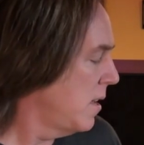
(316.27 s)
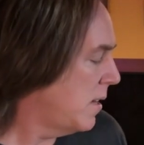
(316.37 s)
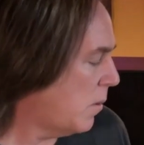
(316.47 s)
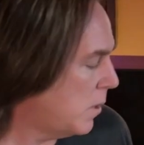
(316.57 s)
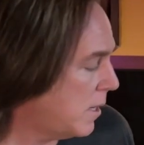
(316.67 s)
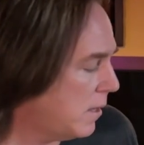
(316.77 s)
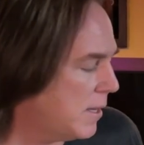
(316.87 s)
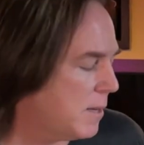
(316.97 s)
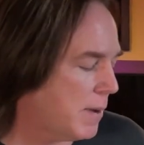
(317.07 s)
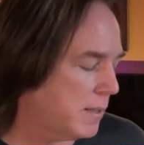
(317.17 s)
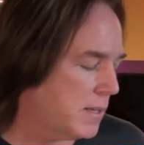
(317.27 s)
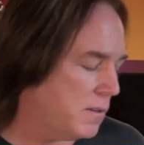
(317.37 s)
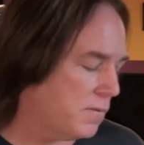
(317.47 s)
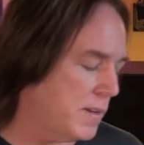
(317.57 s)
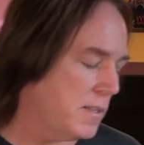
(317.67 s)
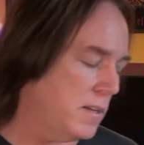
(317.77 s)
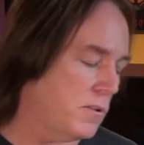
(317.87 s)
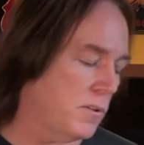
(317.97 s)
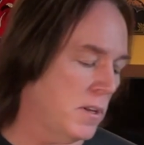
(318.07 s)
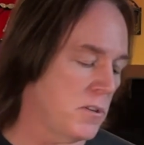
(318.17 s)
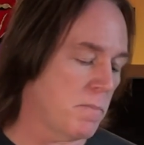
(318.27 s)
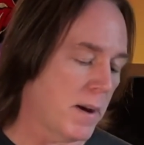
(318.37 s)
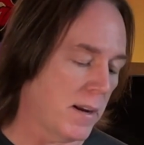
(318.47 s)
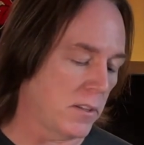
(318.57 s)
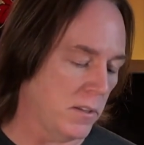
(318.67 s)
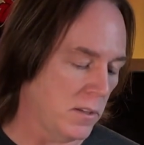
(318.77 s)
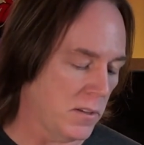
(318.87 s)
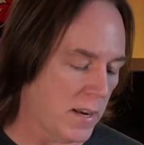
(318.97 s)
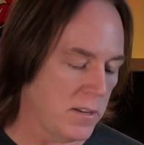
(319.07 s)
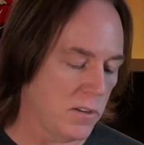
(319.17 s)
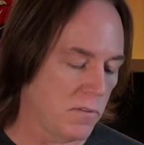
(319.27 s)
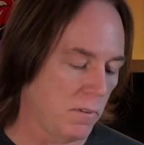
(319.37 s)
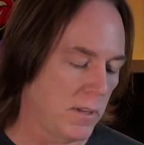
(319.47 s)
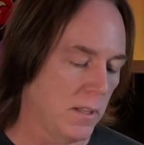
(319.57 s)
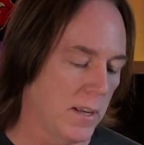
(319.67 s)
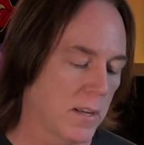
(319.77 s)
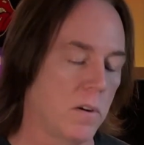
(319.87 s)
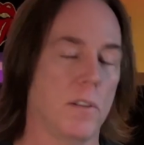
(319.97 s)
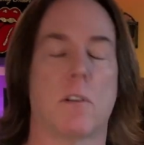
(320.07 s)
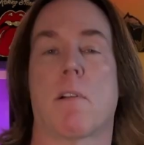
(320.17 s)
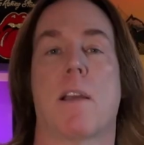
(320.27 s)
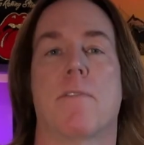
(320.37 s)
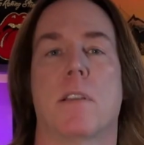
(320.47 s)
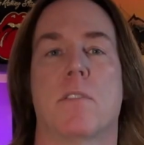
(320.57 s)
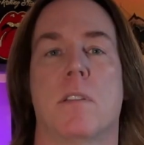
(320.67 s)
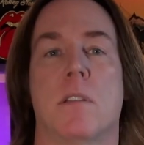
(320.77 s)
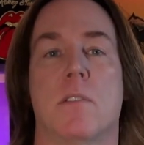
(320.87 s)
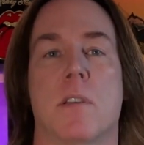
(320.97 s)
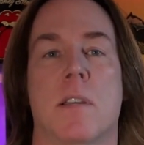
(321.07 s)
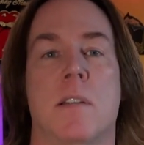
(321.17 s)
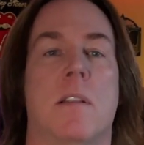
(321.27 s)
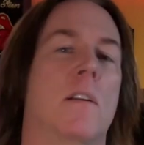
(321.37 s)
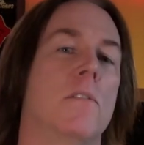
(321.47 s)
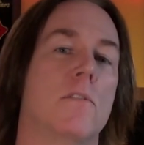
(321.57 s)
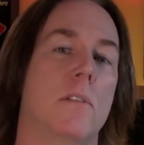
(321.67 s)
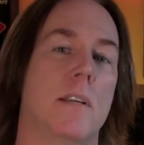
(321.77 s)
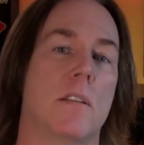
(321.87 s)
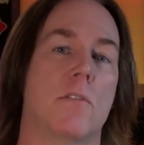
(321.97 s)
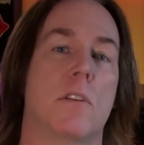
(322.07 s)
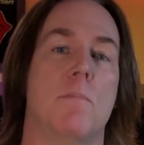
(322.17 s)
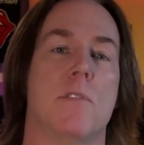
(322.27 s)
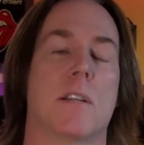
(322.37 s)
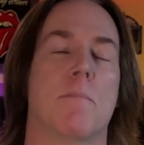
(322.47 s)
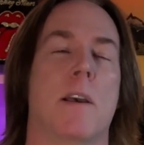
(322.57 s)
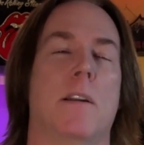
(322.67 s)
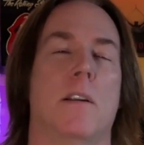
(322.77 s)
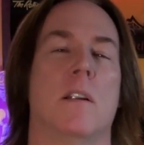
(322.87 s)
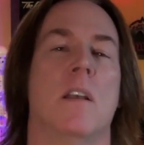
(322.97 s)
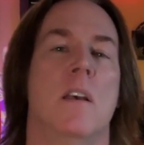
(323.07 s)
Now, what I like about these vintage lunchboxes, I just really like all the graphics and design, and also like the subject matter.